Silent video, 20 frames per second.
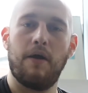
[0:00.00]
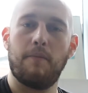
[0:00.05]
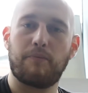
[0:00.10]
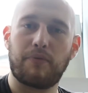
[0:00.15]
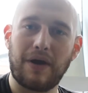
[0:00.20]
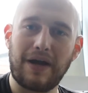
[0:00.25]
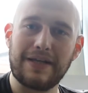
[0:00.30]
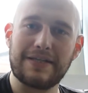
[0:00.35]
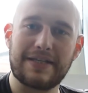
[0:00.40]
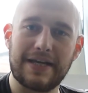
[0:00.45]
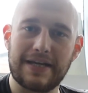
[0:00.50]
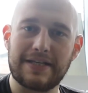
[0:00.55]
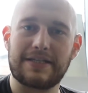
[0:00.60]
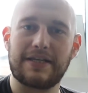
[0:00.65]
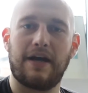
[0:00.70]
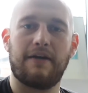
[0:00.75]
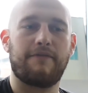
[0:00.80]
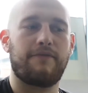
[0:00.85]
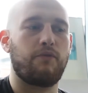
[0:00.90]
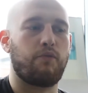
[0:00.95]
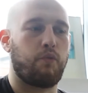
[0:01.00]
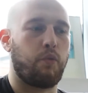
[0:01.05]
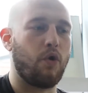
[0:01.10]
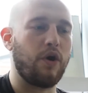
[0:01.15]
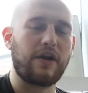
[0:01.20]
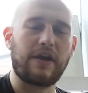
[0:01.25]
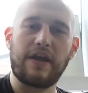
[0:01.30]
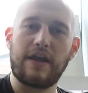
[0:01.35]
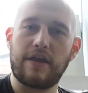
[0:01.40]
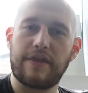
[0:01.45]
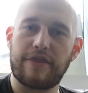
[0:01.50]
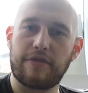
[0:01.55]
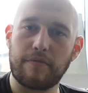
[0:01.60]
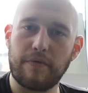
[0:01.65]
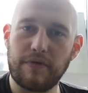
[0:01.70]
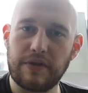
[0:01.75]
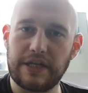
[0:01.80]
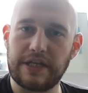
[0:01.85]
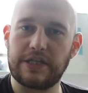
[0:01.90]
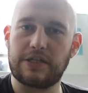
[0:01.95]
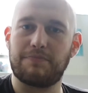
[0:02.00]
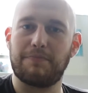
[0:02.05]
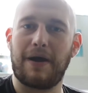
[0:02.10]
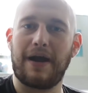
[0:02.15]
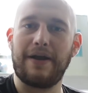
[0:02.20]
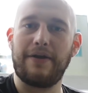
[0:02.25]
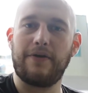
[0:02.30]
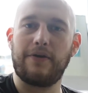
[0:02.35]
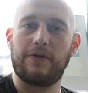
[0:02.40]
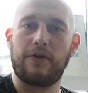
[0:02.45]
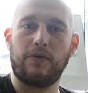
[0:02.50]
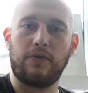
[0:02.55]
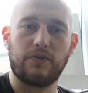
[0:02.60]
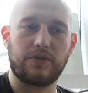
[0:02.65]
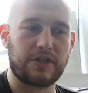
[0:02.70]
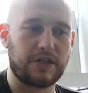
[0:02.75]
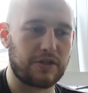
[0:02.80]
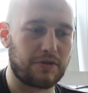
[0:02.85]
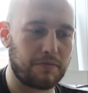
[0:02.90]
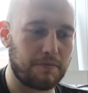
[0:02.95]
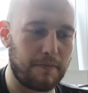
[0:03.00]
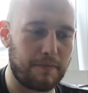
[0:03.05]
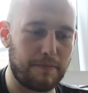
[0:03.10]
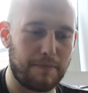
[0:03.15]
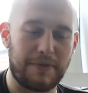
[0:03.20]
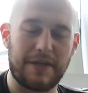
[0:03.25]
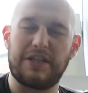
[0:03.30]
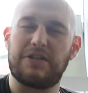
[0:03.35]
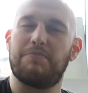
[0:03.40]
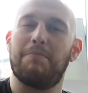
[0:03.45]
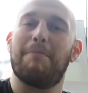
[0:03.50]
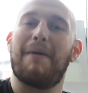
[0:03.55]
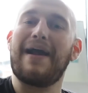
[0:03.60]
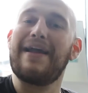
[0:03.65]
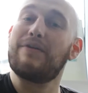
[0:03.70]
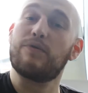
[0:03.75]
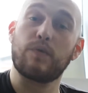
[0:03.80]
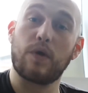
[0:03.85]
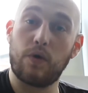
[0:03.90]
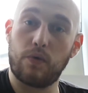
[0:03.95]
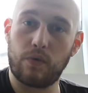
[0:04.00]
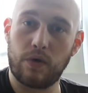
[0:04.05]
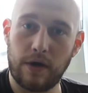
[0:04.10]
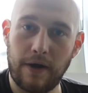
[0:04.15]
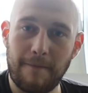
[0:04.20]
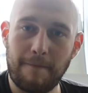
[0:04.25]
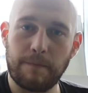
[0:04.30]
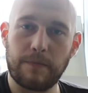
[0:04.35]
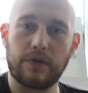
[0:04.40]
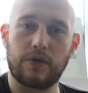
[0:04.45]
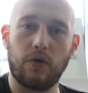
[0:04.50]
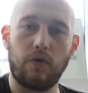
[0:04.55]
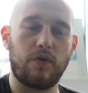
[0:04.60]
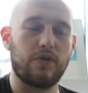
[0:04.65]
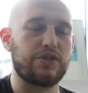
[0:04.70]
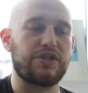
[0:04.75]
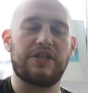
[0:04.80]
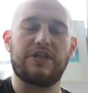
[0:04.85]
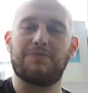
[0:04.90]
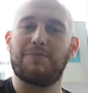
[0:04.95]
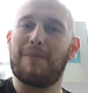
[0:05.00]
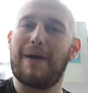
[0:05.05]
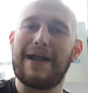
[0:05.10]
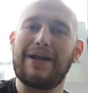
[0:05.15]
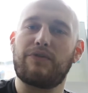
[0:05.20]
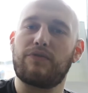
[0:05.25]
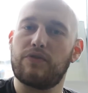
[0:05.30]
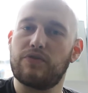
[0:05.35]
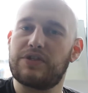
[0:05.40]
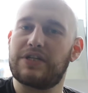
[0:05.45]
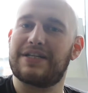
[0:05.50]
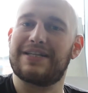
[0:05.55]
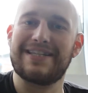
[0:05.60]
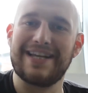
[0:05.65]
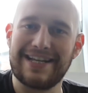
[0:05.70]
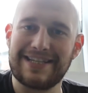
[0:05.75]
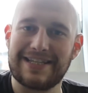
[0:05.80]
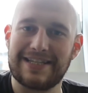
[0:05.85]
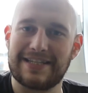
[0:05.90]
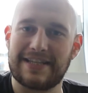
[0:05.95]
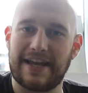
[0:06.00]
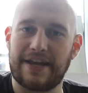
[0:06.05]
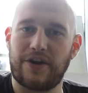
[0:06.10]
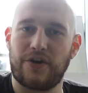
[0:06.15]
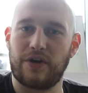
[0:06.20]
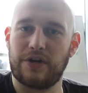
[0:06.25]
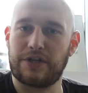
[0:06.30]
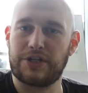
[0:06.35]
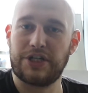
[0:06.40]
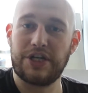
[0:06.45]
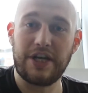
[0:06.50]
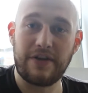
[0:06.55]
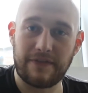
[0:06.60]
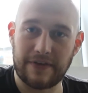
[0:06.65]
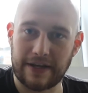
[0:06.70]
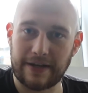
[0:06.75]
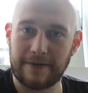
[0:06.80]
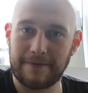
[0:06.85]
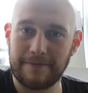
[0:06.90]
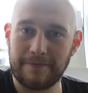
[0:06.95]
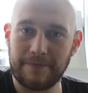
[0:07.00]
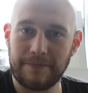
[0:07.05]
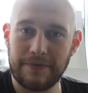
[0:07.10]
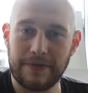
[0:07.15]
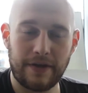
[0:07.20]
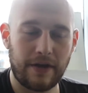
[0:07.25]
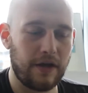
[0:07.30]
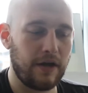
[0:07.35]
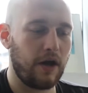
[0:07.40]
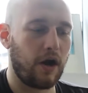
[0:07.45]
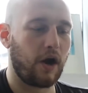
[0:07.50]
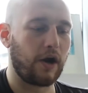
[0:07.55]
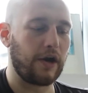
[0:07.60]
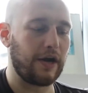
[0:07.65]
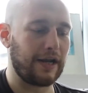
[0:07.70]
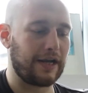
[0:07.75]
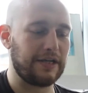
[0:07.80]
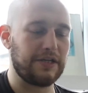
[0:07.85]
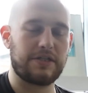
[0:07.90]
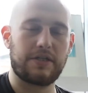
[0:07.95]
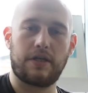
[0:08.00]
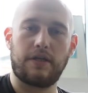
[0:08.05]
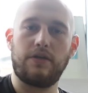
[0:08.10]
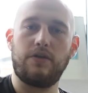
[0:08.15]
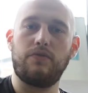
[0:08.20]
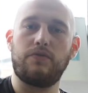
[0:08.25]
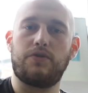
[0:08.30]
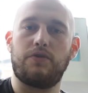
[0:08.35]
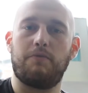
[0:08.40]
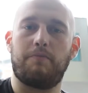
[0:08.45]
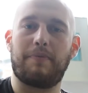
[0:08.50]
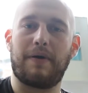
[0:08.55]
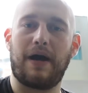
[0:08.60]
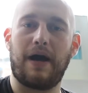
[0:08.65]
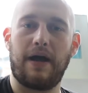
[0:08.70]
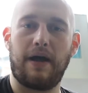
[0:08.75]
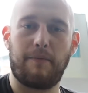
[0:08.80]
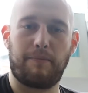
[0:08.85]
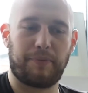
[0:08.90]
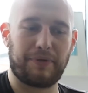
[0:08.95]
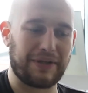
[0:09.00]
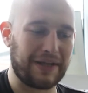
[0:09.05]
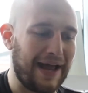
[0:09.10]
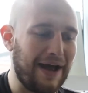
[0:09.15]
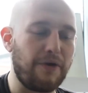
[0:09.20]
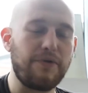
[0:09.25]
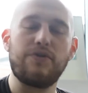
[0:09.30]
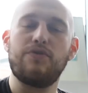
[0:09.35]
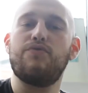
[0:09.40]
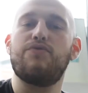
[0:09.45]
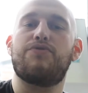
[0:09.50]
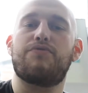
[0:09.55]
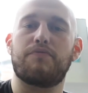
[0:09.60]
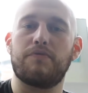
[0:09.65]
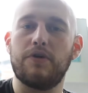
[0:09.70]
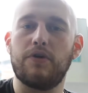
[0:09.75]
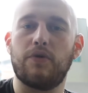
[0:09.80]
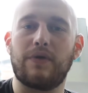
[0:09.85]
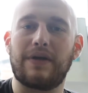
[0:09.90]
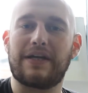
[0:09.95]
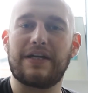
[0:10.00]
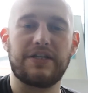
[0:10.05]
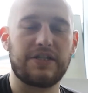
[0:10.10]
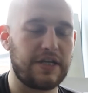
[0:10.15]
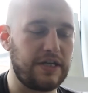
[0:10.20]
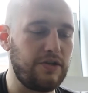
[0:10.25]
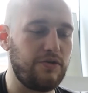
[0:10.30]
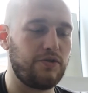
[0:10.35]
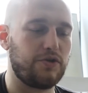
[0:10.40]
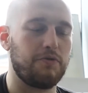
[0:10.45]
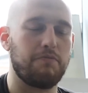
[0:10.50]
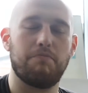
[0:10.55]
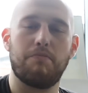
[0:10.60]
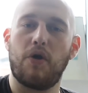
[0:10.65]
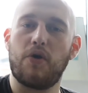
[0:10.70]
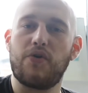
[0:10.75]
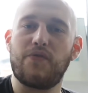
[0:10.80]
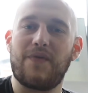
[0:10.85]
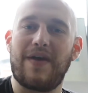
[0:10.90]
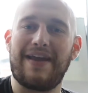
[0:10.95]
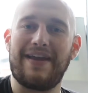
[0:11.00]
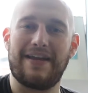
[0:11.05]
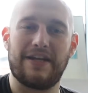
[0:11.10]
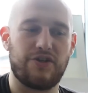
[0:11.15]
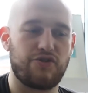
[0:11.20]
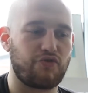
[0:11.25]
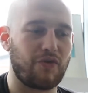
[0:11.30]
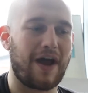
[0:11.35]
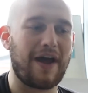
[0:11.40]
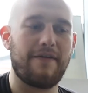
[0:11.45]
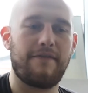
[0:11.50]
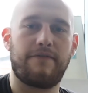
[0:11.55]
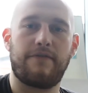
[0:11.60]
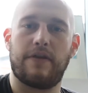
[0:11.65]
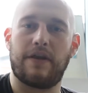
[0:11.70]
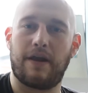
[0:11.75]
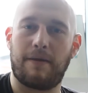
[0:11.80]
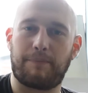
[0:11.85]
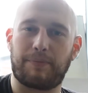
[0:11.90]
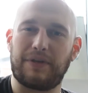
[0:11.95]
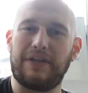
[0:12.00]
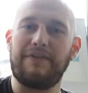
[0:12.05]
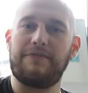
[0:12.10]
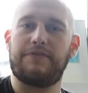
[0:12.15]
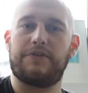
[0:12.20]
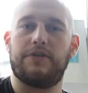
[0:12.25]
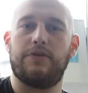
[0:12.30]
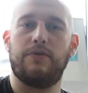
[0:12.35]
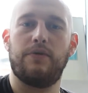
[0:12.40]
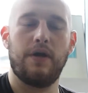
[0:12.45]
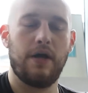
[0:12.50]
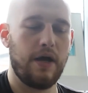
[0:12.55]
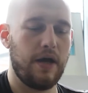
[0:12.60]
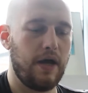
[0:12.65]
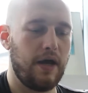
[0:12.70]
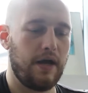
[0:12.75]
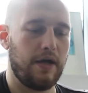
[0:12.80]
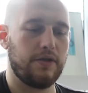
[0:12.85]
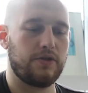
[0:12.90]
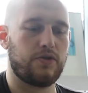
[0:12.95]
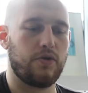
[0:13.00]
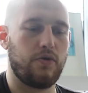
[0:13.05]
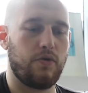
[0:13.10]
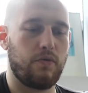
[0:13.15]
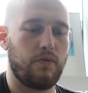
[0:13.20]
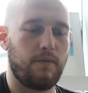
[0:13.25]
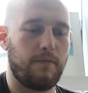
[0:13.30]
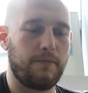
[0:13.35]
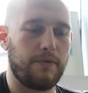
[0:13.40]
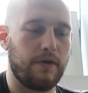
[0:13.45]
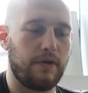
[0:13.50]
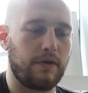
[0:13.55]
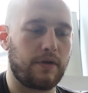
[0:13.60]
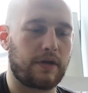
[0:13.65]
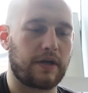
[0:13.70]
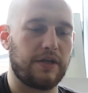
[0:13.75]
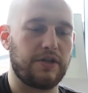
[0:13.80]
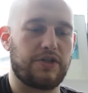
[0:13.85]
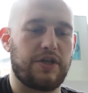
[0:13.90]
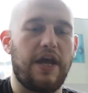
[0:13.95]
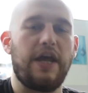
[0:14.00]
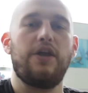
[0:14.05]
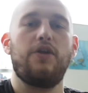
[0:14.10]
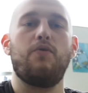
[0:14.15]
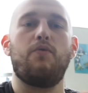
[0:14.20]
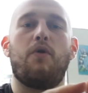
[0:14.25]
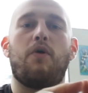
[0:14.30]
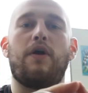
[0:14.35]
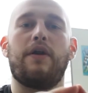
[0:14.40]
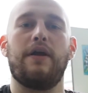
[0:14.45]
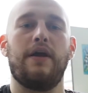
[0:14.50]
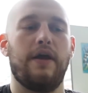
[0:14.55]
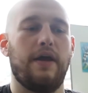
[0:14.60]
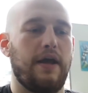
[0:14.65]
process of working through these minor goals, these micro goals, these micro successes that you're achieving, are going to continue to plow you through and continue to motivate and drive and uplift you to continue on